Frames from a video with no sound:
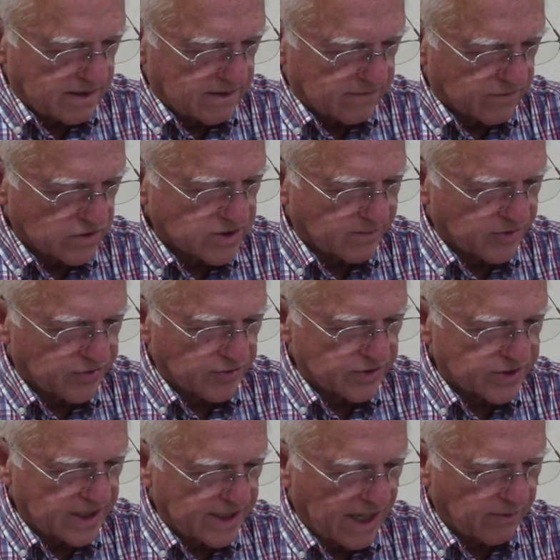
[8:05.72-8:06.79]
Verse number
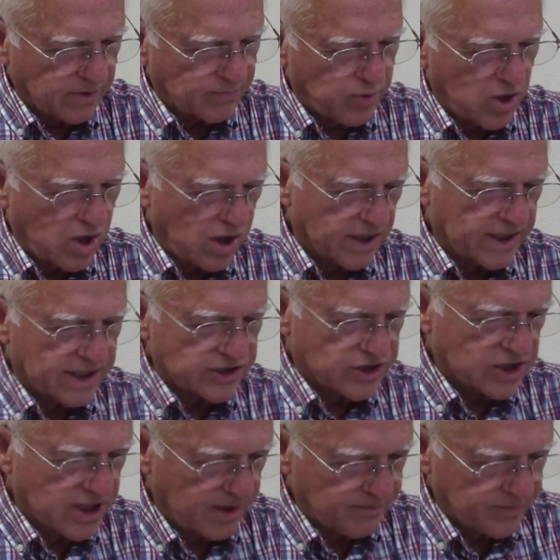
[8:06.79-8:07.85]
13. Now when Paul and his
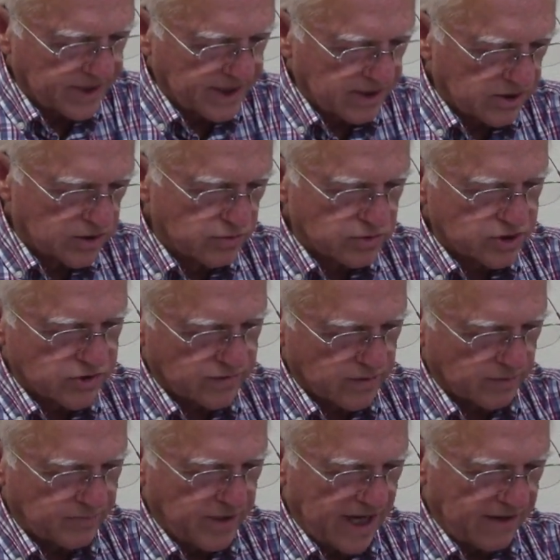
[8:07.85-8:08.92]
company loosed
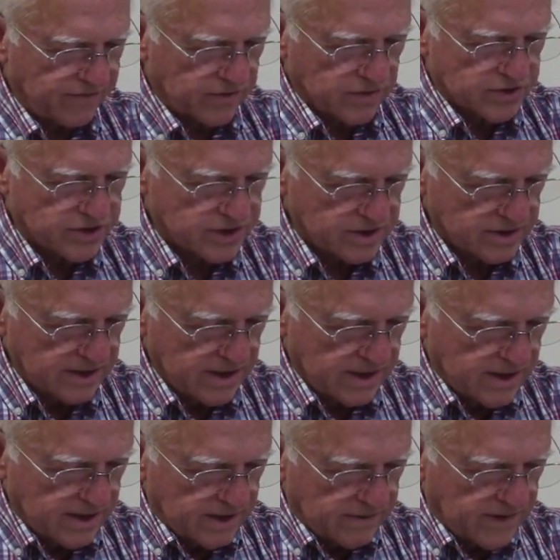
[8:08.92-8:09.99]
from Paphos,
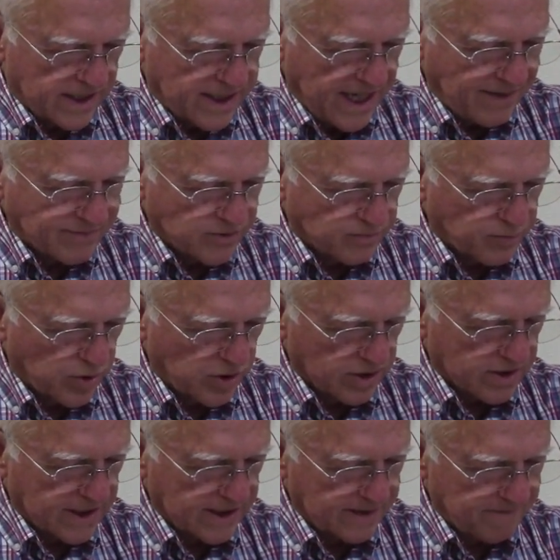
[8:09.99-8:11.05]
they came to
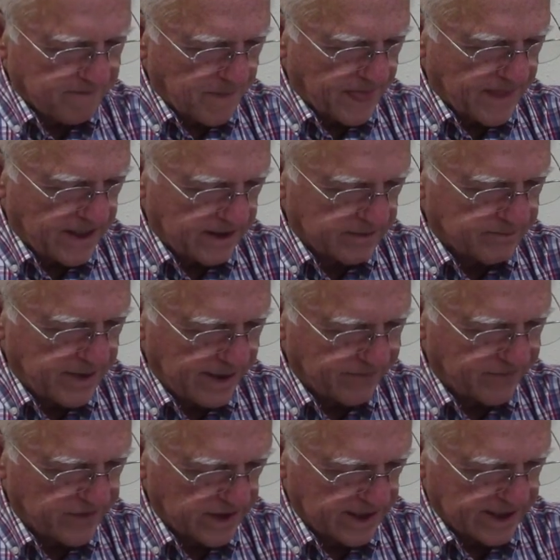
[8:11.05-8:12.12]
Perga in
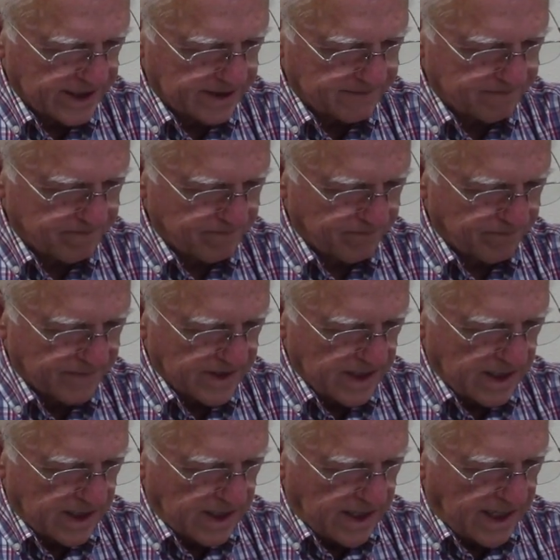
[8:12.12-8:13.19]
Pamphylia.
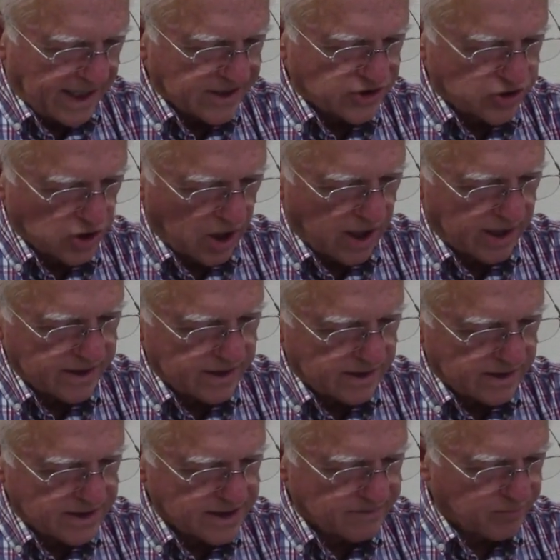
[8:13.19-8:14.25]
And John,
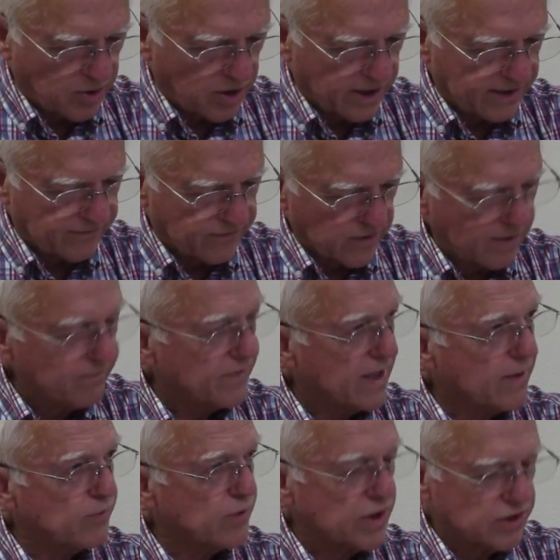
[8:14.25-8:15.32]
departing from
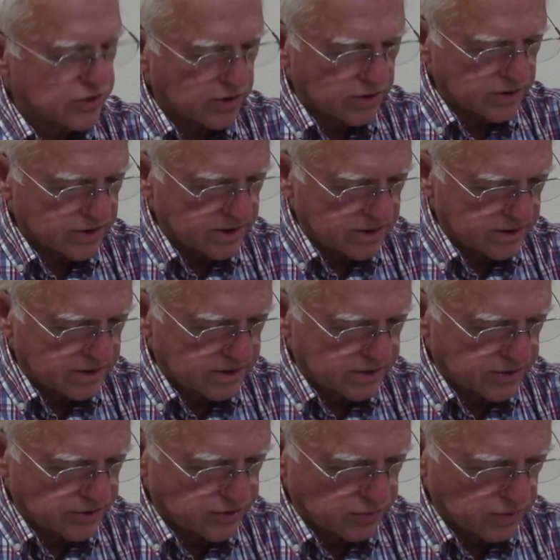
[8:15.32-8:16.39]
them, returned
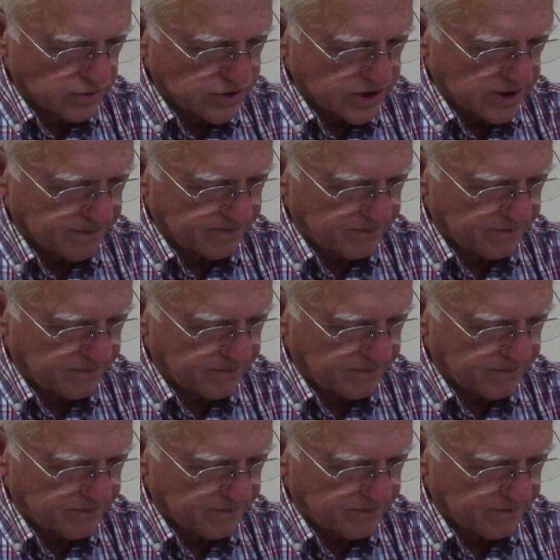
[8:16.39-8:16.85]
to Jerusalem.